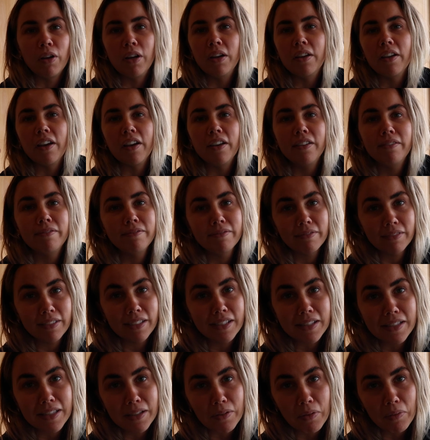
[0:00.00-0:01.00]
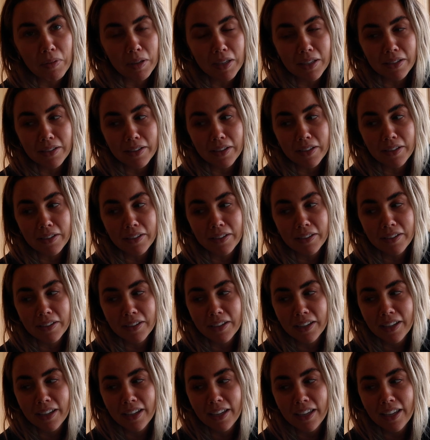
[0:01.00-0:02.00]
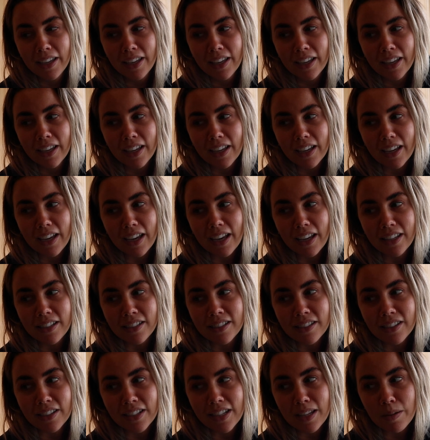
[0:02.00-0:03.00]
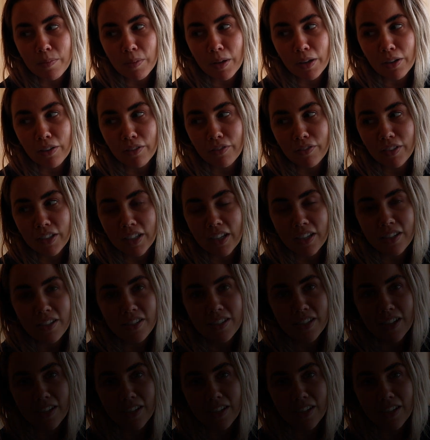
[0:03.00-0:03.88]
window, let's see what we can do. And I need my coffee, can you